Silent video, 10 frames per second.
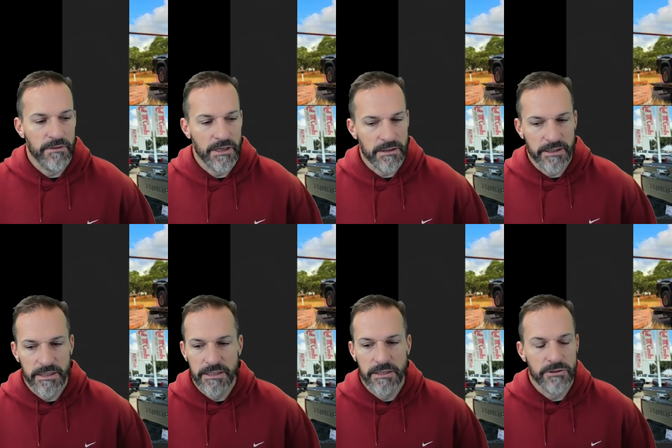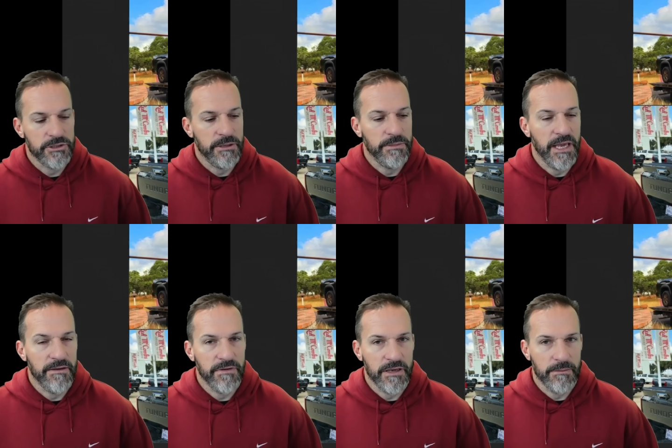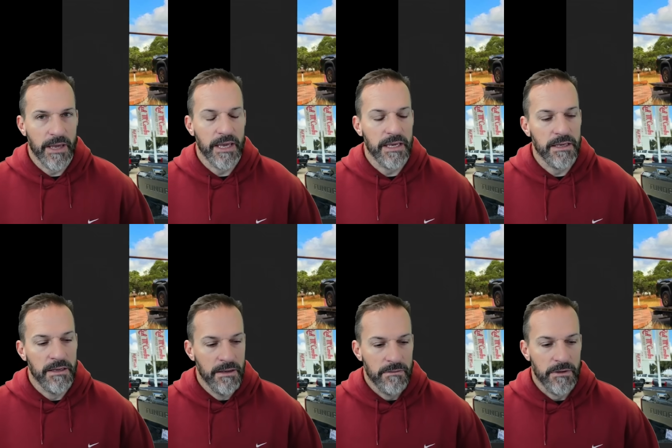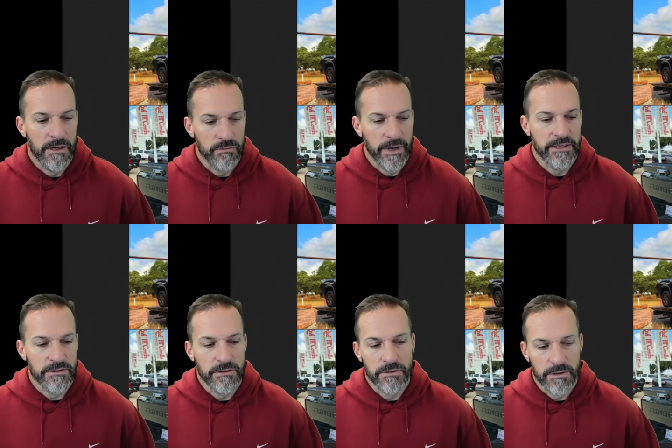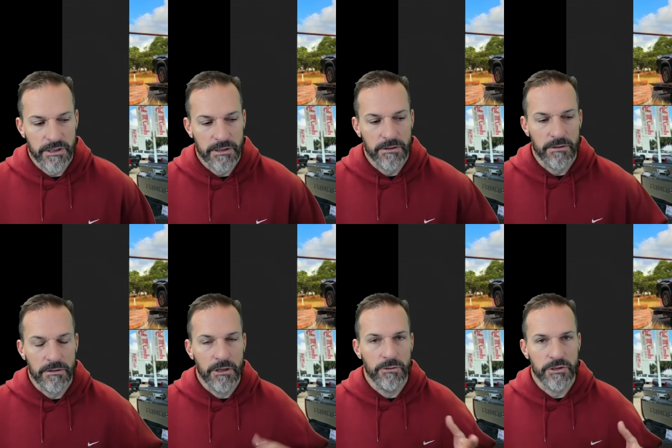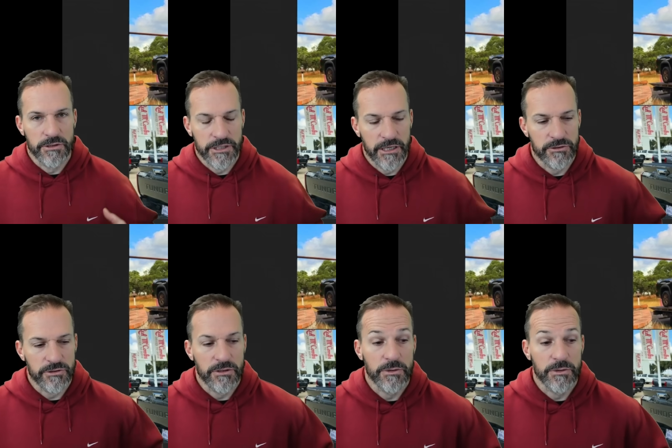Luckily, the dealership gave him a rental or a loaner Tundra,